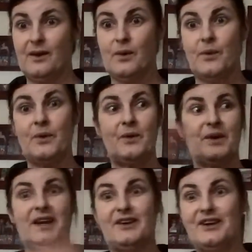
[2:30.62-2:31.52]
Whew,
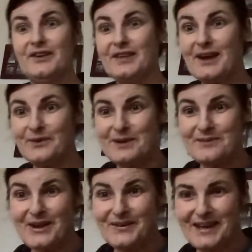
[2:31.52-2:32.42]
can you hear that wind
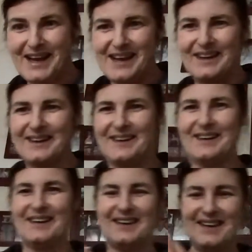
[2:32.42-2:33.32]
blow now?
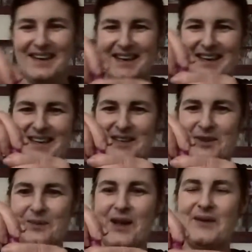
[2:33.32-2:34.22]
It's
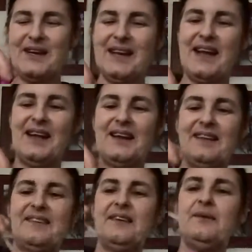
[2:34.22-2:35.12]
blowing now.
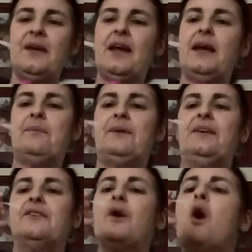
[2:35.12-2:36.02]
Let's see what happens.